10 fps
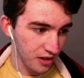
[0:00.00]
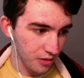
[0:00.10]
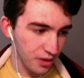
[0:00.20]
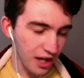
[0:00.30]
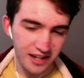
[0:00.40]

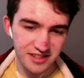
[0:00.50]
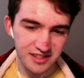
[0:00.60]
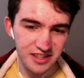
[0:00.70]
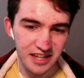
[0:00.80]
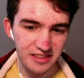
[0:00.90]
but
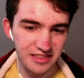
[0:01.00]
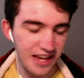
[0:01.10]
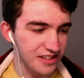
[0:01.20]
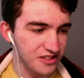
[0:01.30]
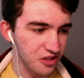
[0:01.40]
honestly,
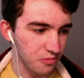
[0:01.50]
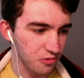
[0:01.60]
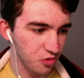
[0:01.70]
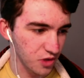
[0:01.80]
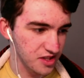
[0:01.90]
that is the
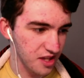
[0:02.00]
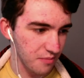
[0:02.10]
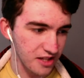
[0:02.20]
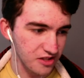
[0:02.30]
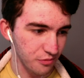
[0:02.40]
twist that
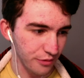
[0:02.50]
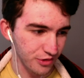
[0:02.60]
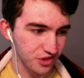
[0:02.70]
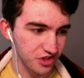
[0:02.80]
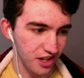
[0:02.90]
makes the
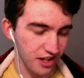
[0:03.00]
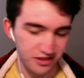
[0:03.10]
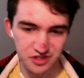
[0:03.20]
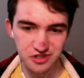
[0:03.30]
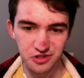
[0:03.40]
most
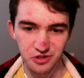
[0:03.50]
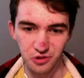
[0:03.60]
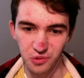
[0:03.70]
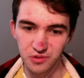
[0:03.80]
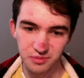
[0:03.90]
sense too,
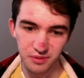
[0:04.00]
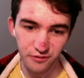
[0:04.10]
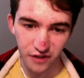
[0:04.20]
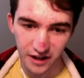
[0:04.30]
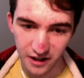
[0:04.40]
to be
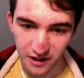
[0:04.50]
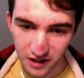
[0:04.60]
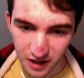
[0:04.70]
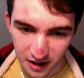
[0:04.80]
fair,